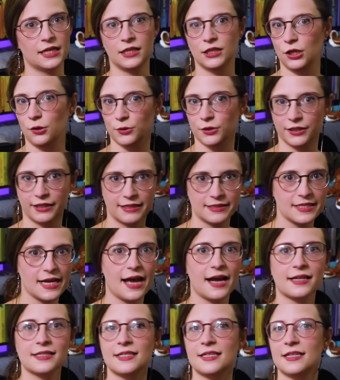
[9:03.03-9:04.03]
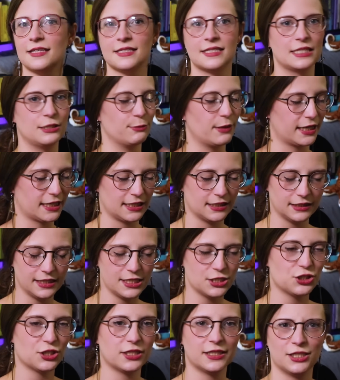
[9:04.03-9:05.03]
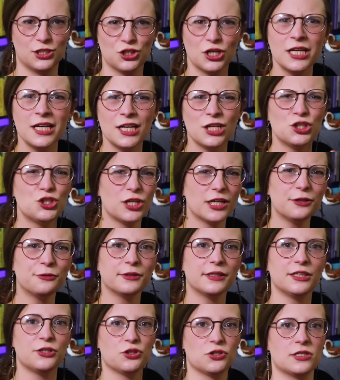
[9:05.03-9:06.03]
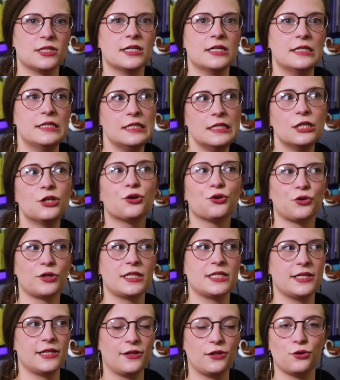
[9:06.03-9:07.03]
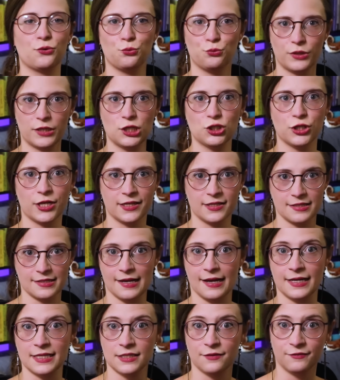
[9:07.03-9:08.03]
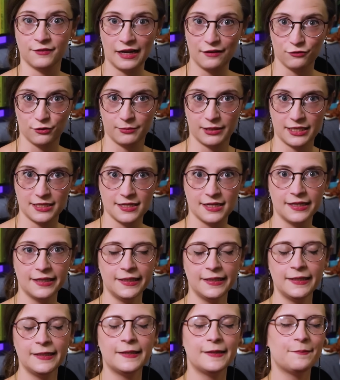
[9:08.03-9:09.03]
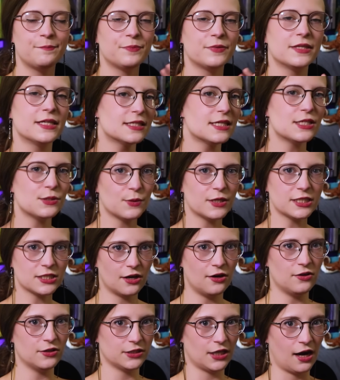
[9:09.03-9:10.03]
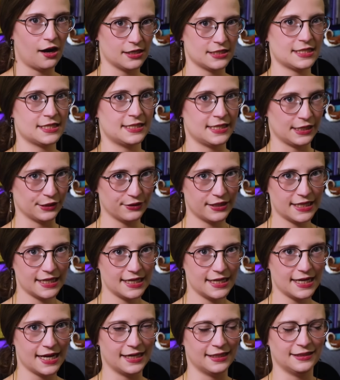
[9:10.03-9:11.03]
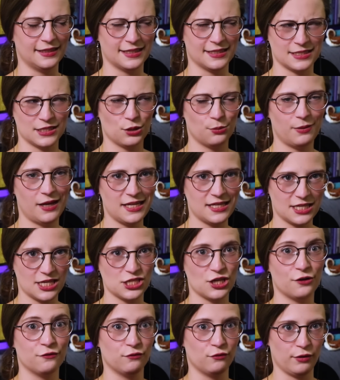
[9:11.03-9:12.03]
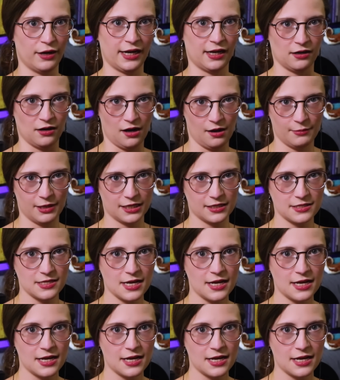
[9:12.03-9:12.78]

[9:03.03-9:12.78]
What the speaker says: lowering taxes, deregulation, and generally just decreasing the reach and size of government. This is what's called austerity, and it's the basis of Reaganomics.